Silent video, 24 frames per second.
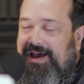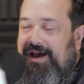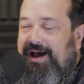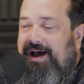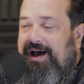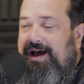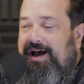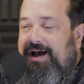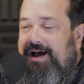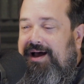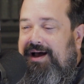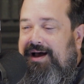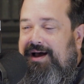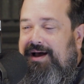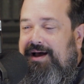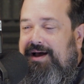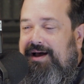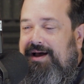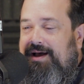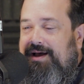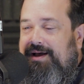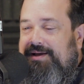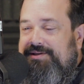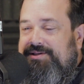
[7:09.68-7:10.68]

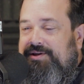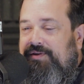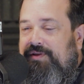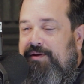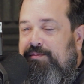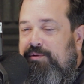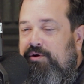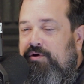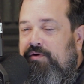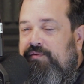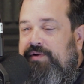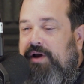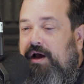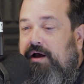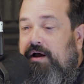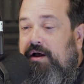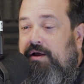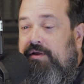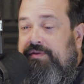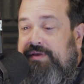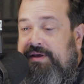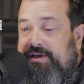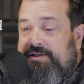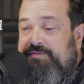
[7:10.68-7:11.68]
So they moved
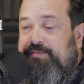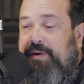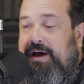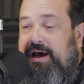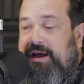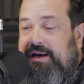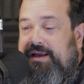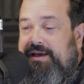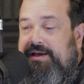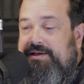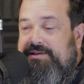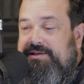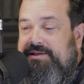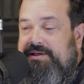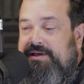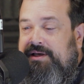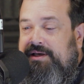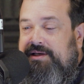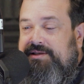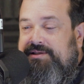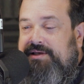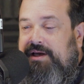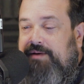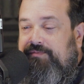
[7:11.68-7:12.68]
all these bodies
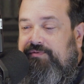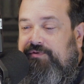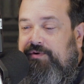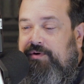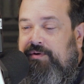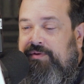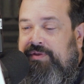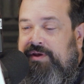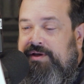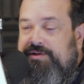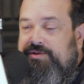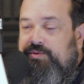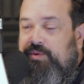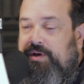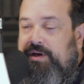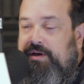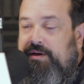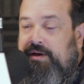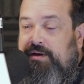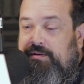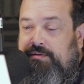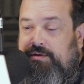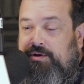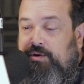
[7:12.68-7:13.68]
except for this one,
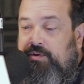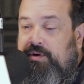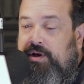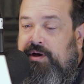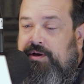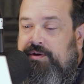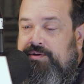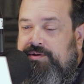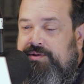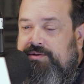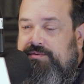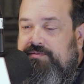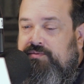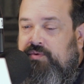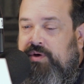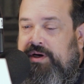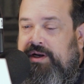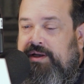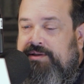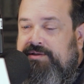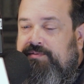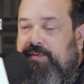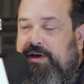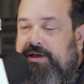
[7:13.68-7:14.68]
and who knows what
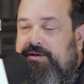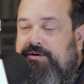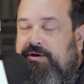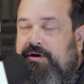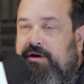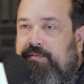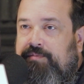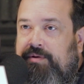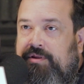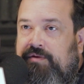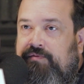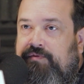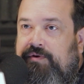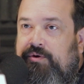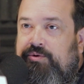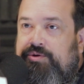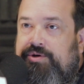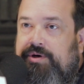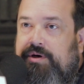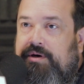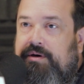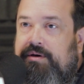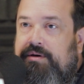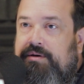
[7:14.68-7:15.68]
else might turn up in the
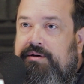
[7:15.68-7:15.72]
future.